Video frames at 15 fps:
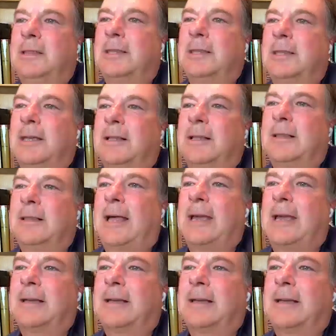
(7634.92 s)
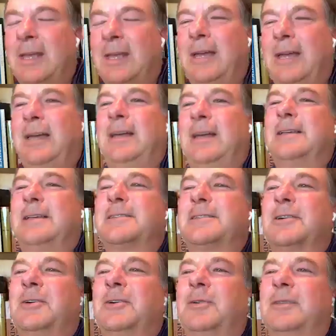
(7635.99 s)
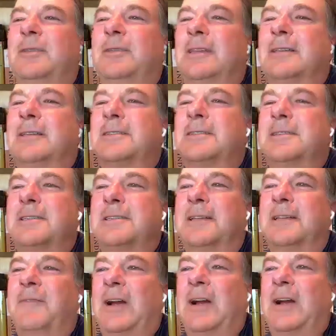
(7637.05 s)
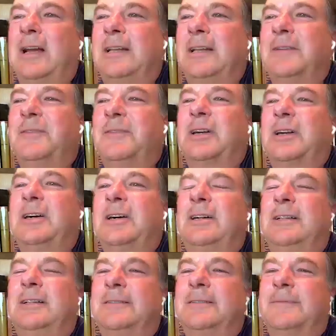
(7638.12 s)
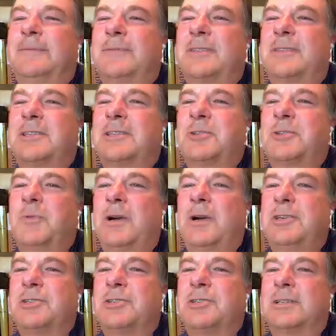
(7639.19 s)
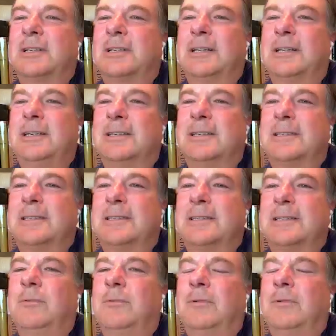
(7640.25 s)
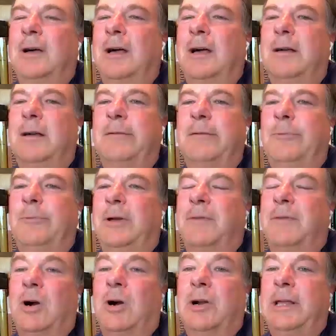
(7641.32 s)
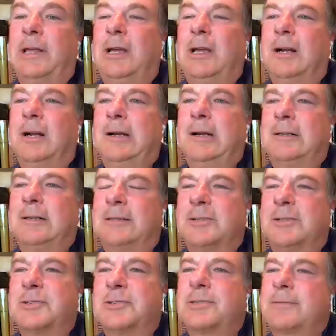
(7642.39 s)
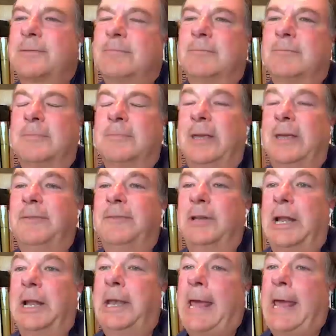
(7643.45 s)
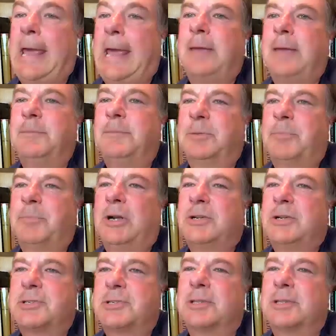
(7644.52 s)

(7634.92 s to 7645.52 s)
force. So this is a very difficult situation. It is, but we've already heard there's even a named person who intends to